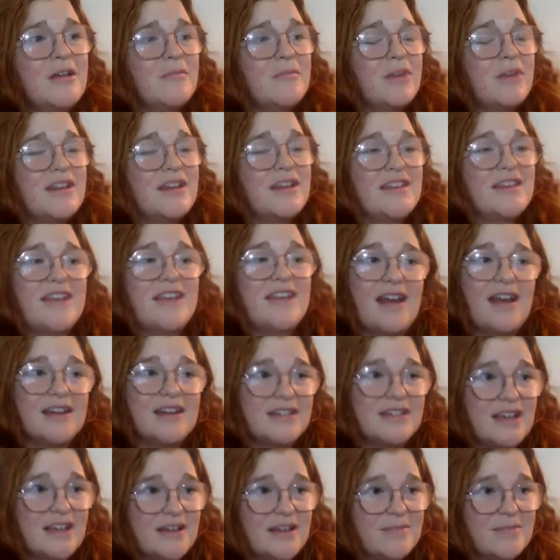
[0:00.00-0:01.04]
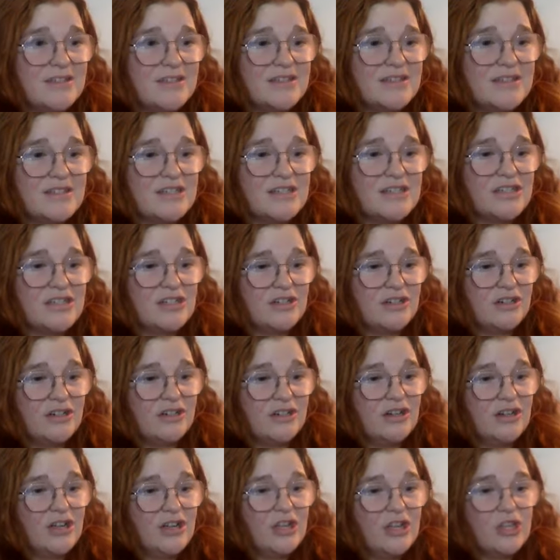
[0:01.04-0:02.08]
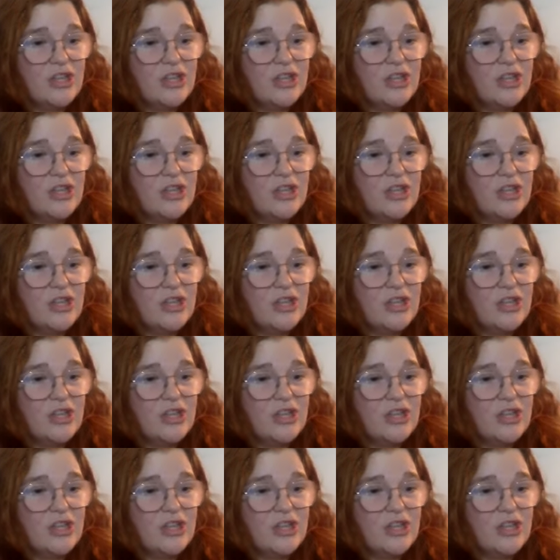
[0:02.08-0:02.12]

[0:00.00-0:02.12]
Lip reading: But I think anytime as a teacher,